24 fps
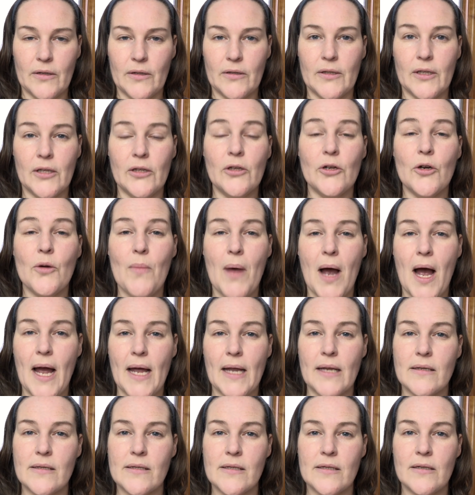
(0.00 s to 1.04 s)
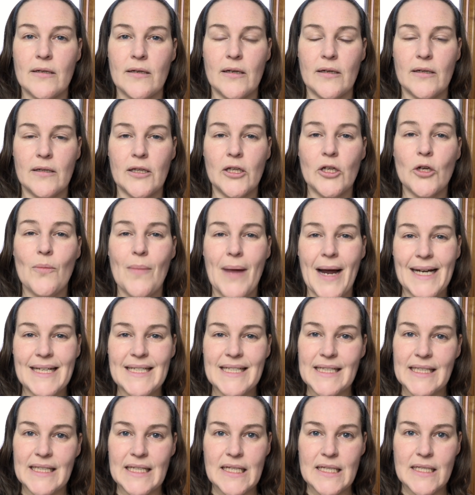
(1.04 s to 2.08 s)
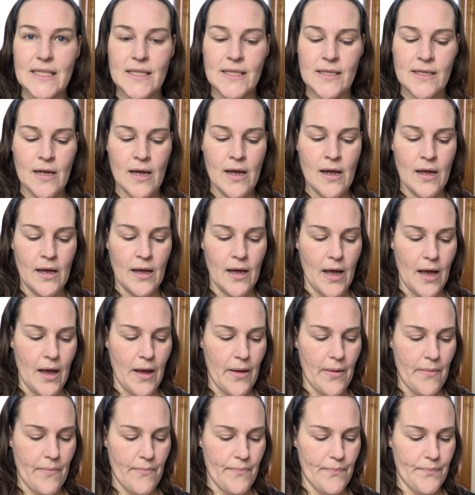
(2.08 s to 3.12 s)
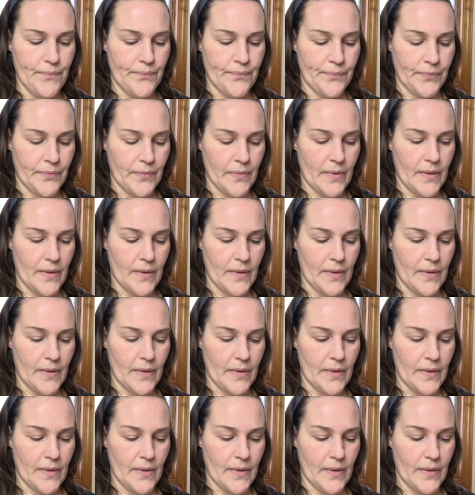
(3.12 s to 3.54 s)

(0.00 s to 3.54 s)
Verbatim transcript: clear minds, clear mindedness. Um,